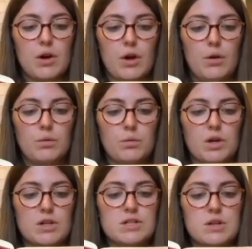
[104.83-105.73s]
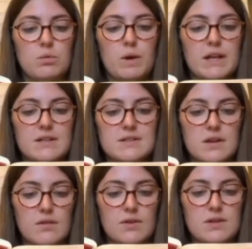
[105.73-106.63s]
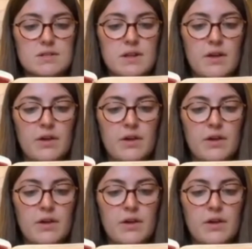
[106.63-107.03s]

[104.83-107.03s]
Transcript: own words, you wicked servant.